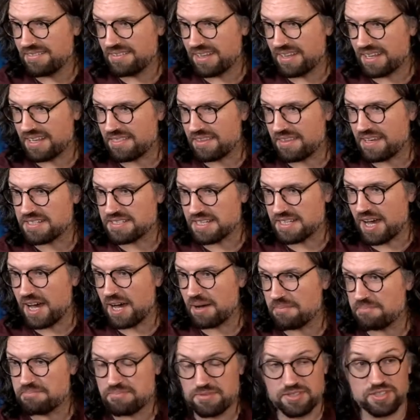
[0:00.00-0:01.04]
like the
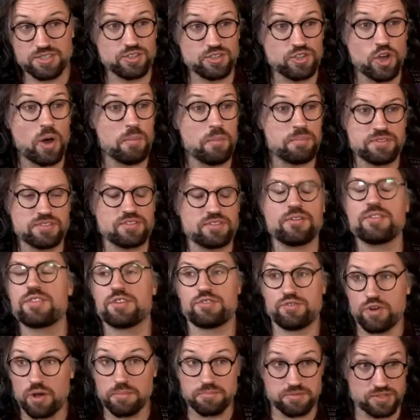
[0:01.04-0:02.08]
guitar stopped, sorry,
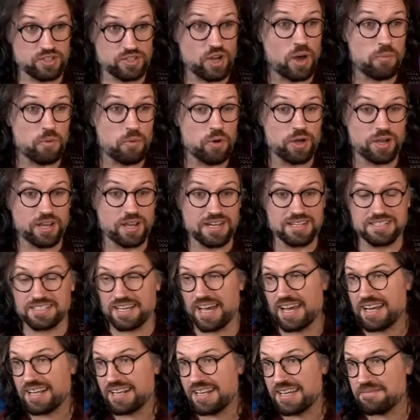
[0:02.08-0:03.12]
the drum stopped working
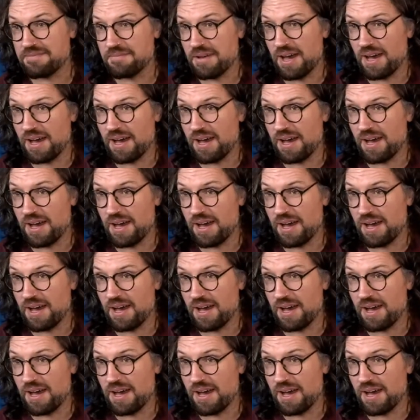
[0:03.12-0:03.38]
entirely,